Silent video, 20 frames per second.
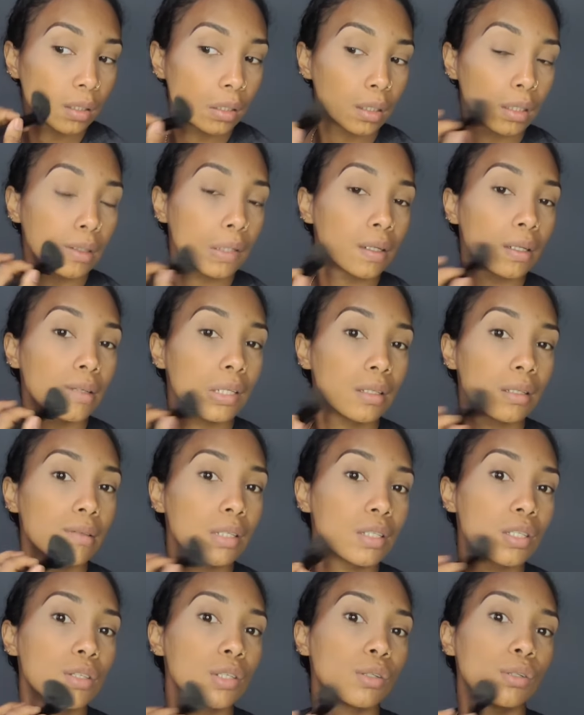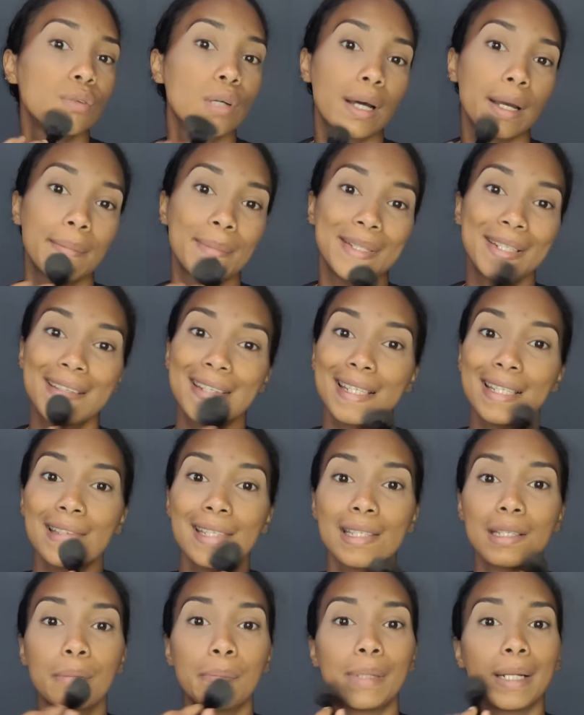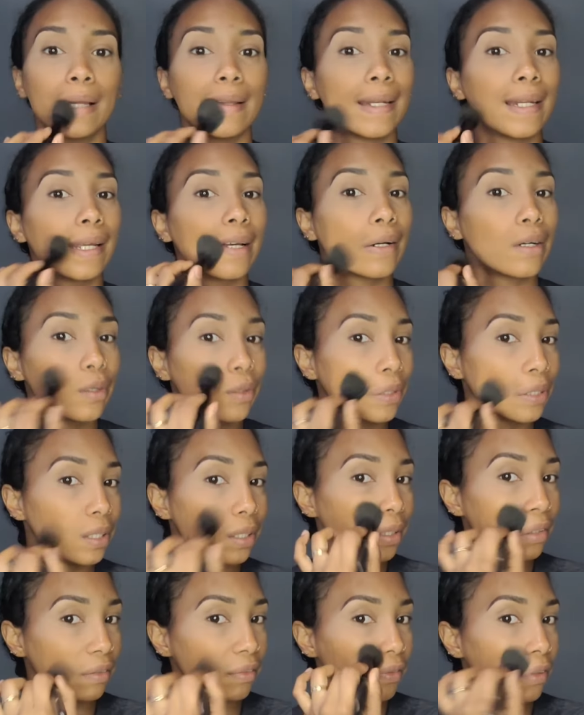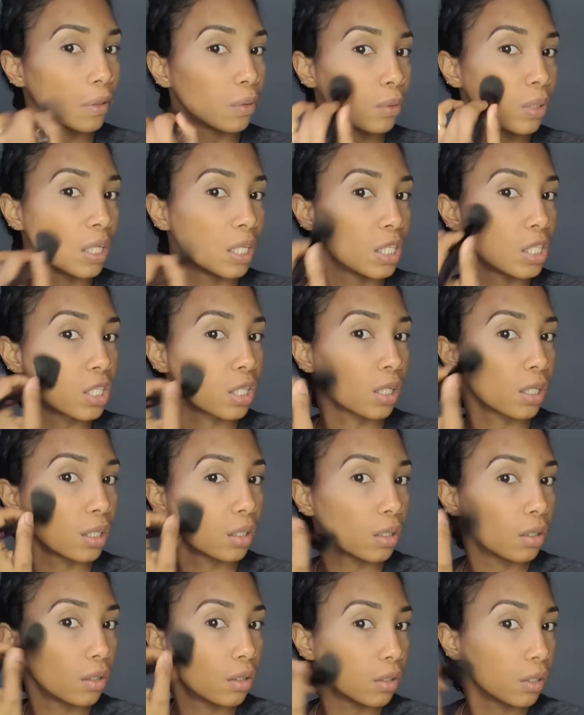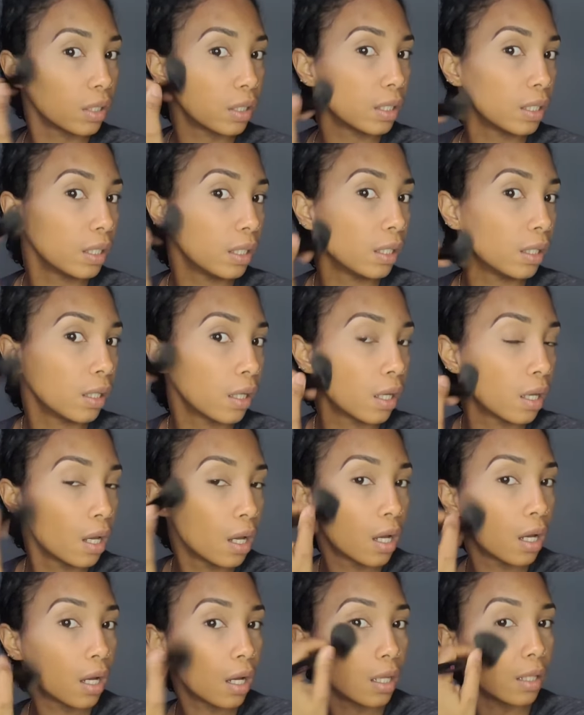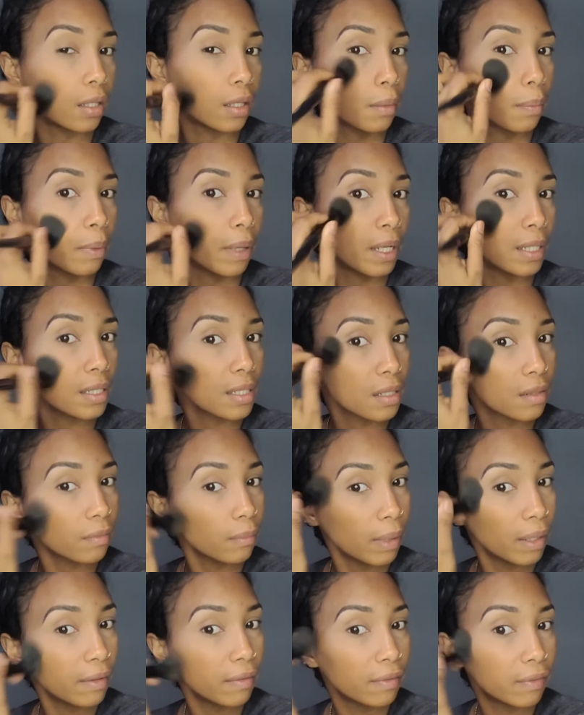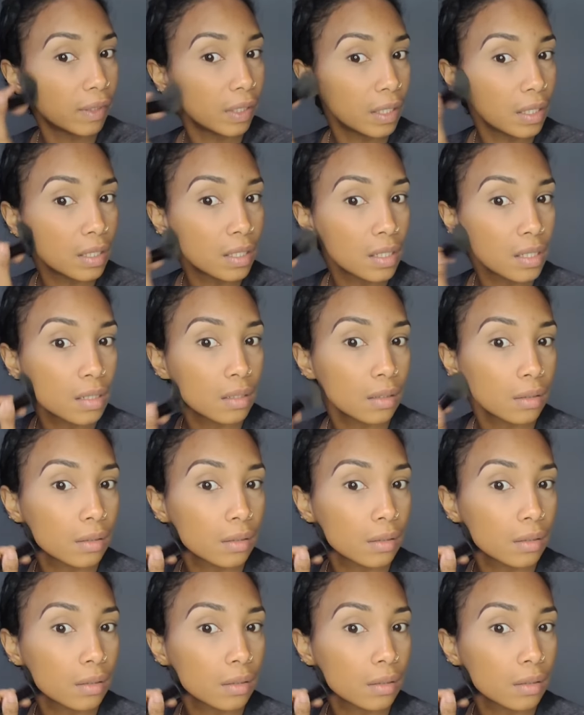Right. So I'm just blending out the foundation on the other parts of my face.